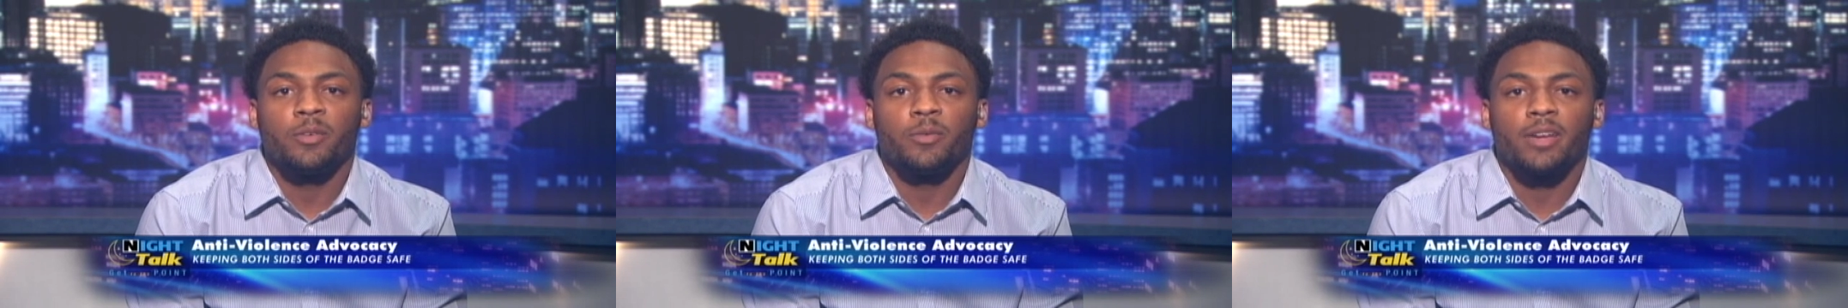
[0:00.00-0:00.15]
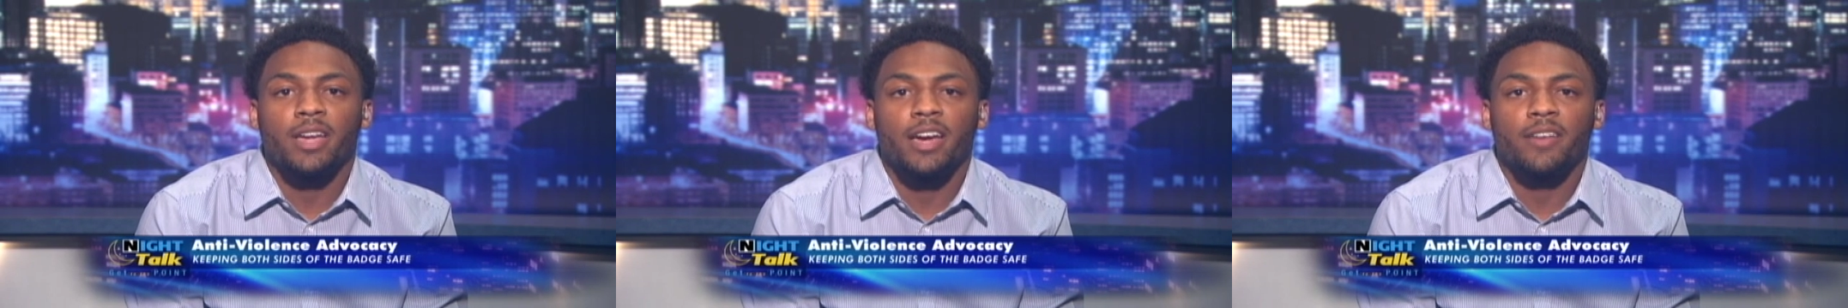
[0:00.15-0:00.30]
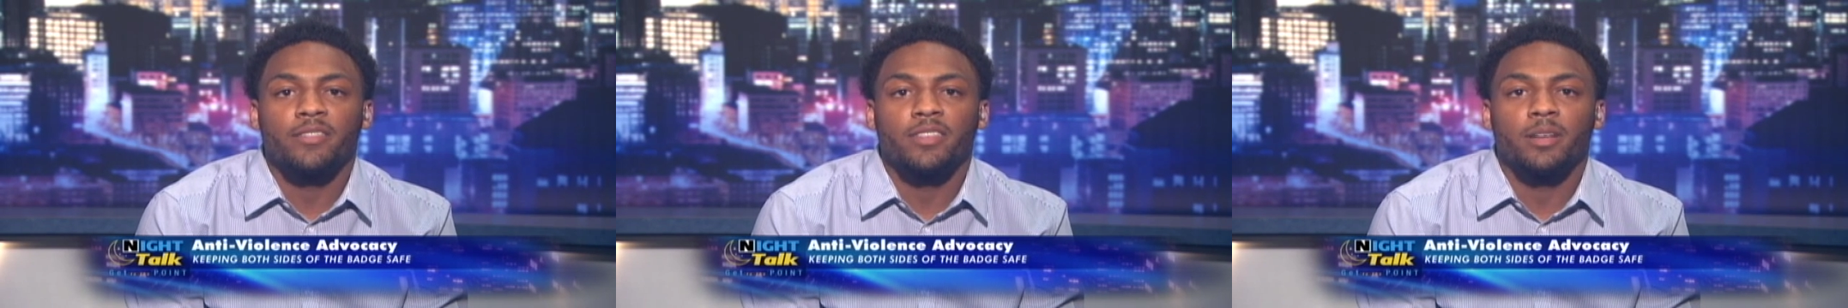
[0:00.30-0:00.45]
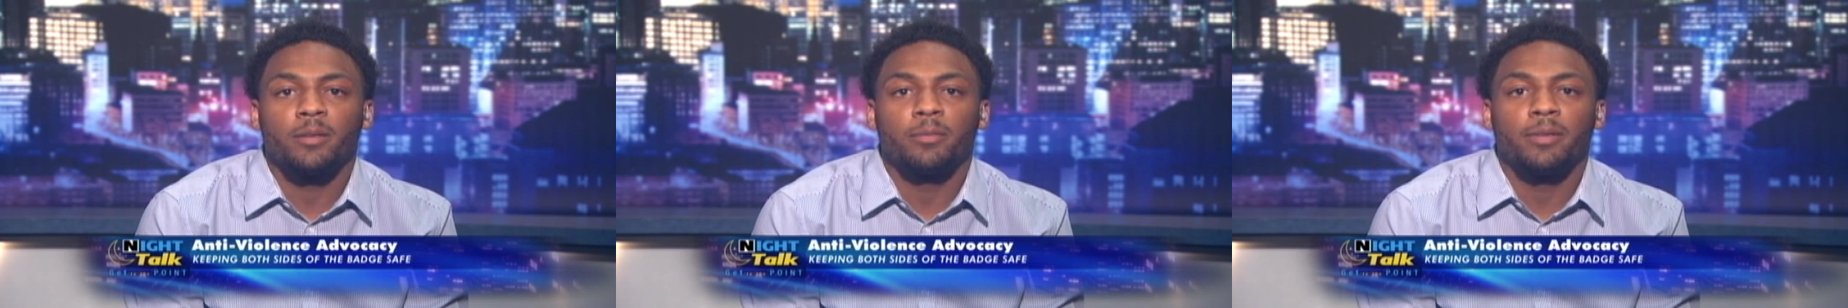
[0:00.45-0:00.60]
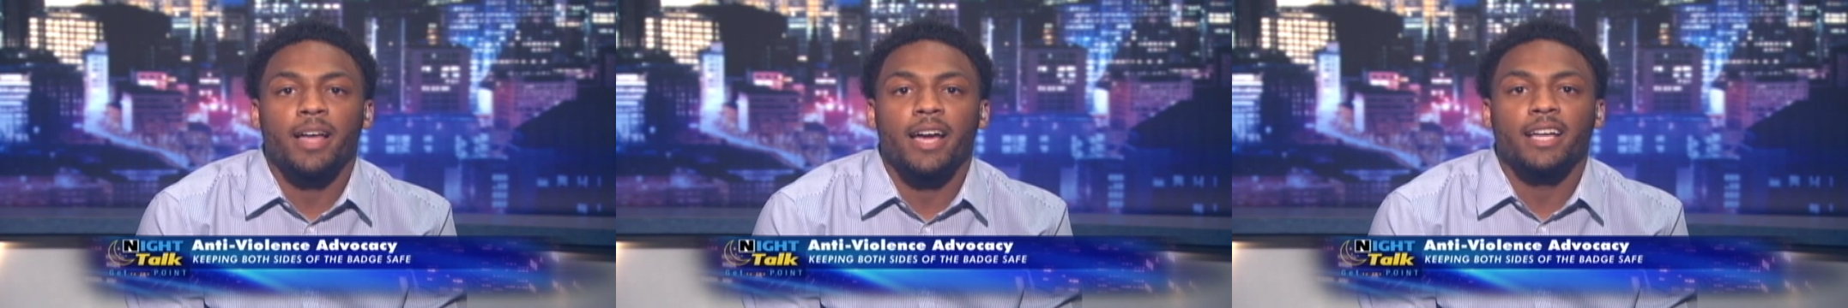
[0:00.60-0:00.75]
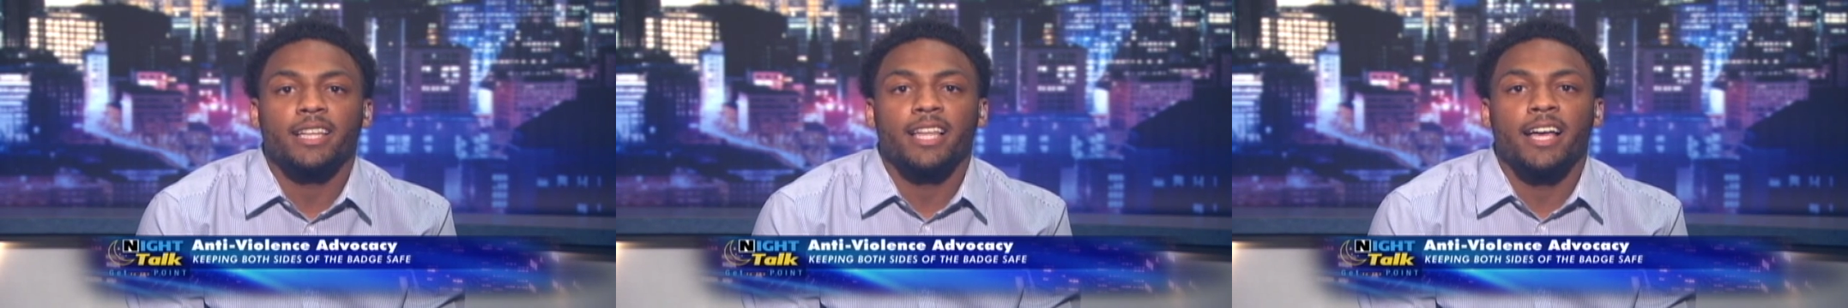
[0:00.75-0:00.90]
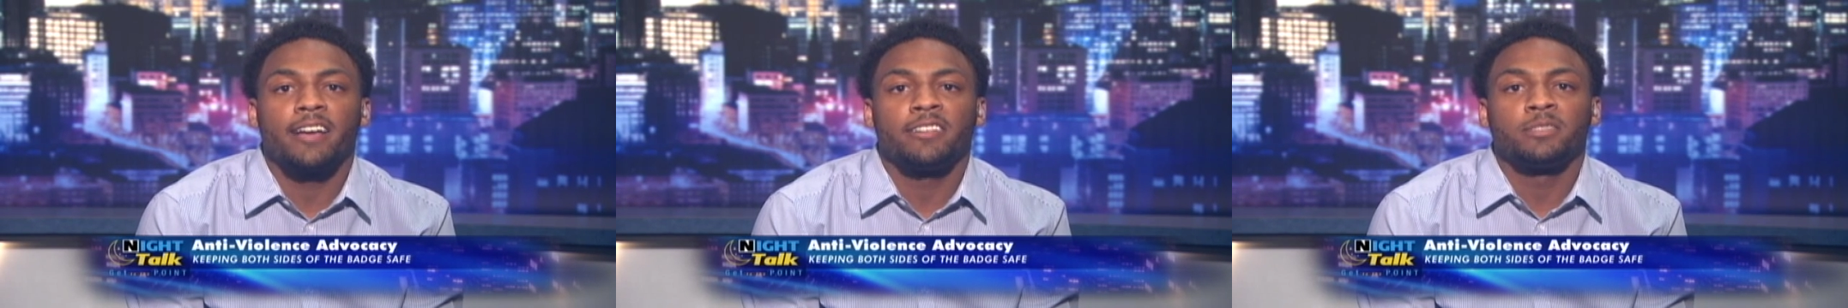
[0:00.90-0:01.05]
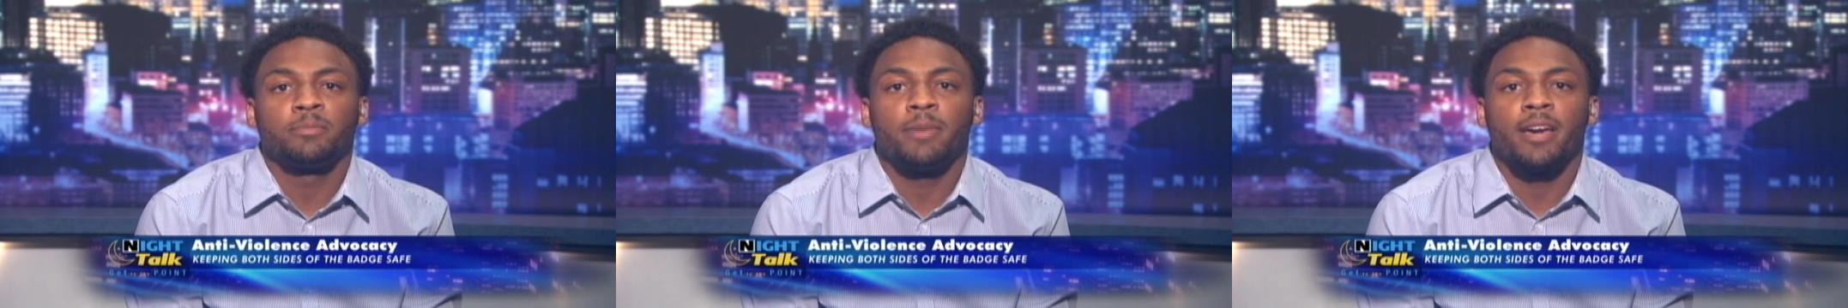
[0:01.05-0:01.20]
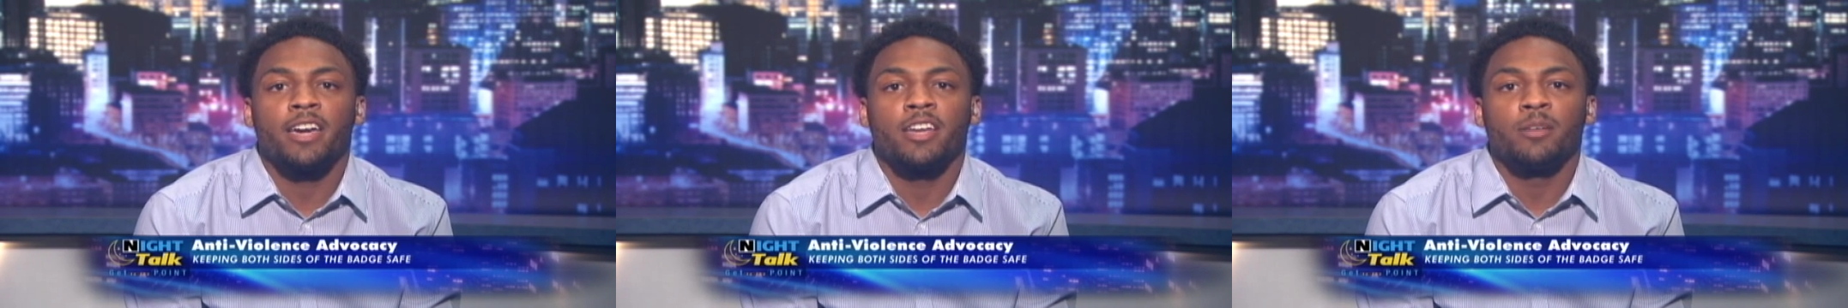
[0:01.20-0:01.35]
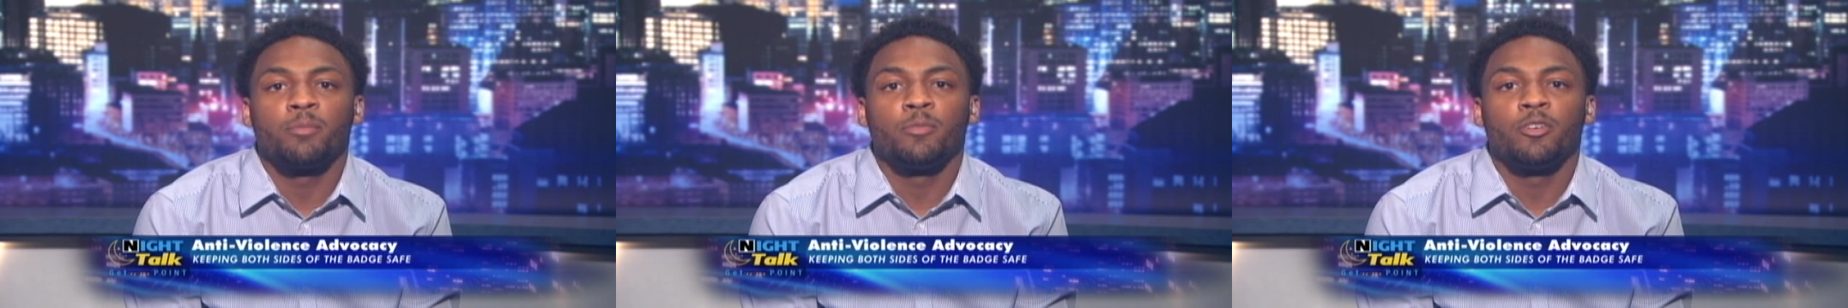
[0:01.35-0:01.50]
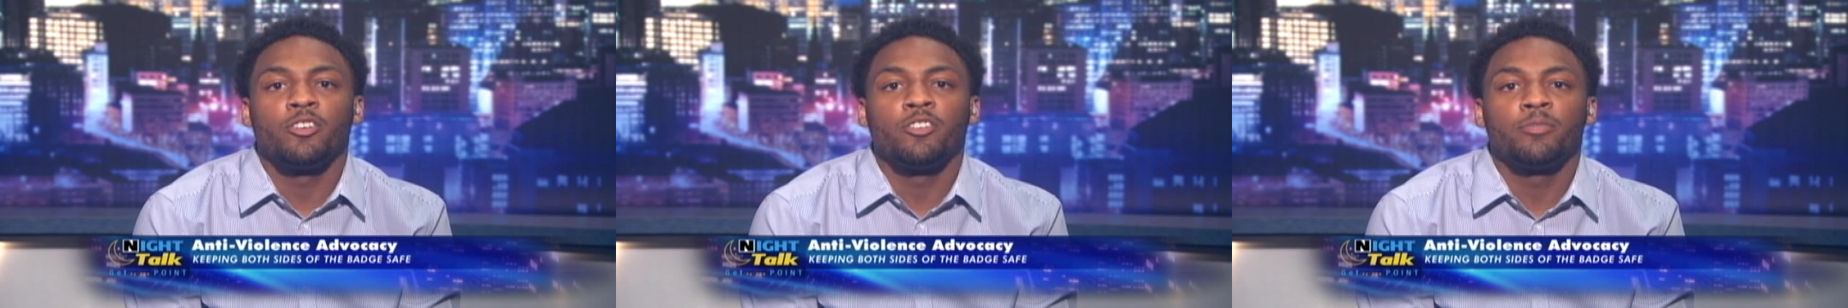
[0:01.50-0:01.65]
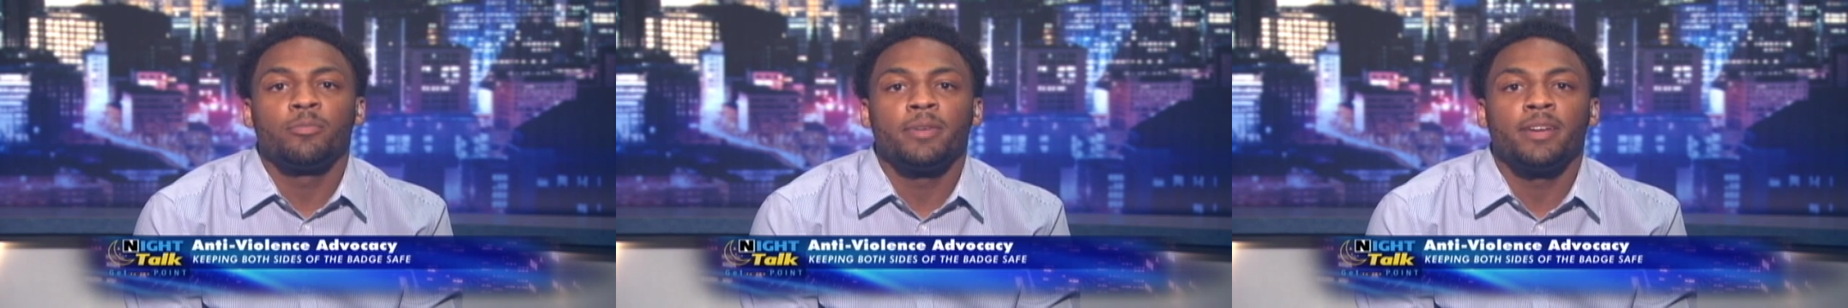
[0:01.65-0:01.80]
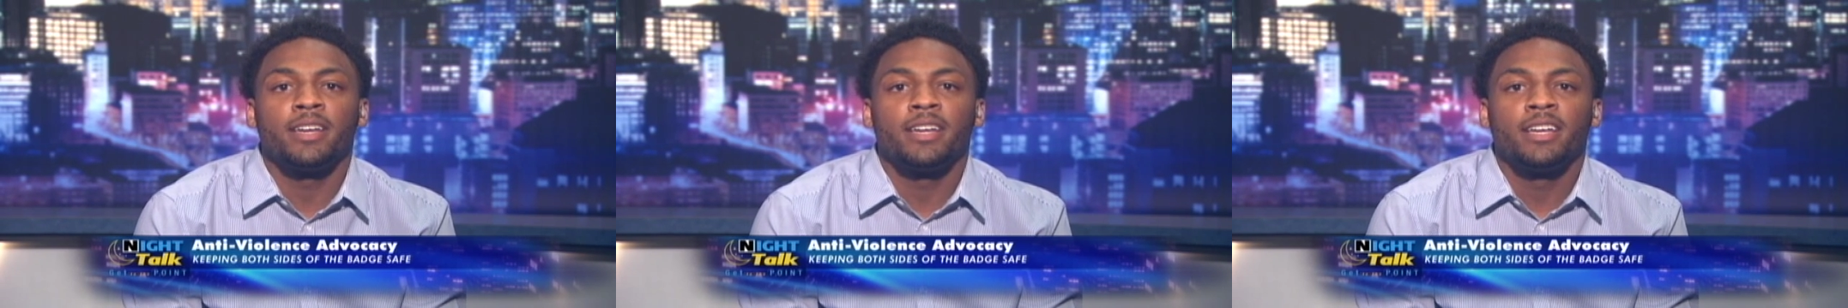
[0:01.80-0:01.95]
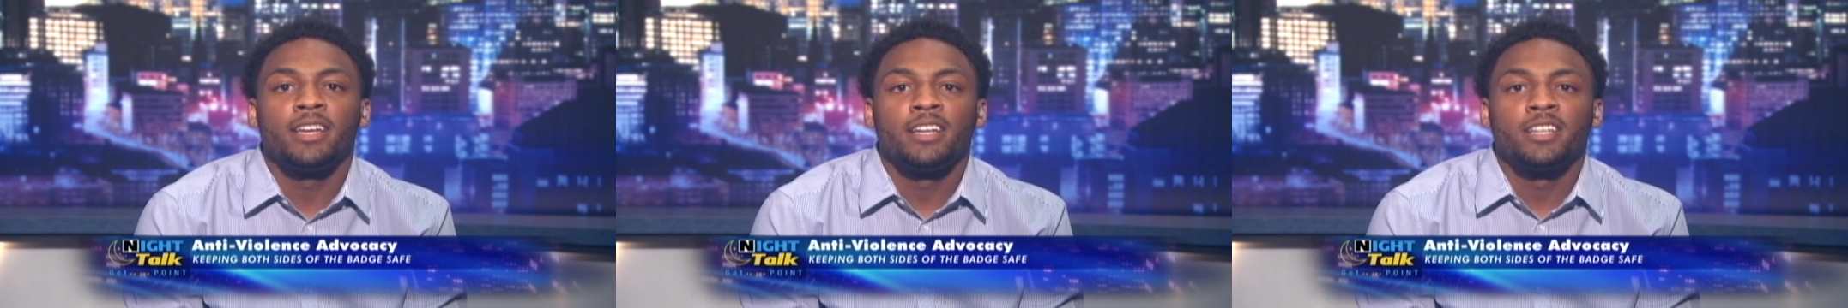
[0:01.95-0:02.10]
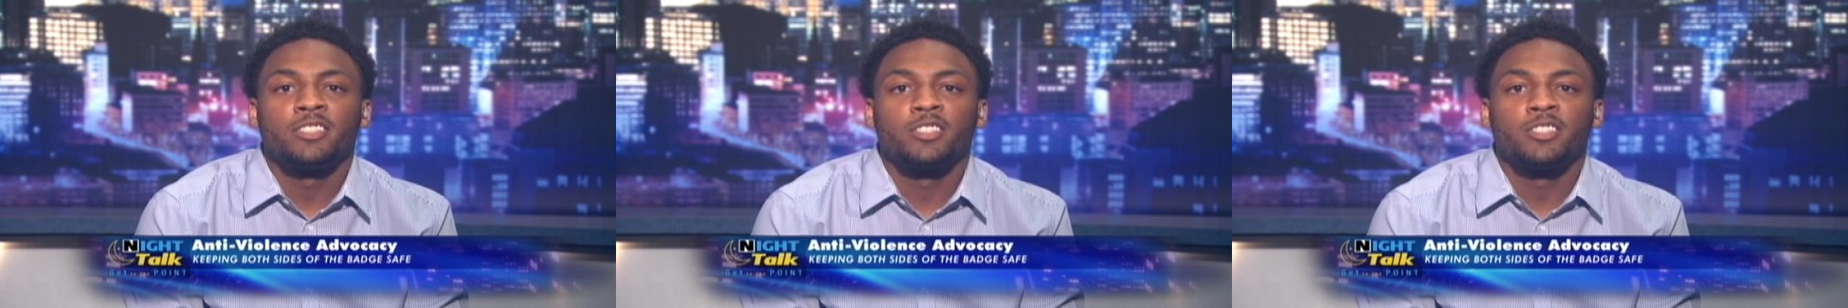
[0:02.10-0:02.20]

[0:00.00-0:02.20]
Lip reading: we have the Black Lives Matter movement.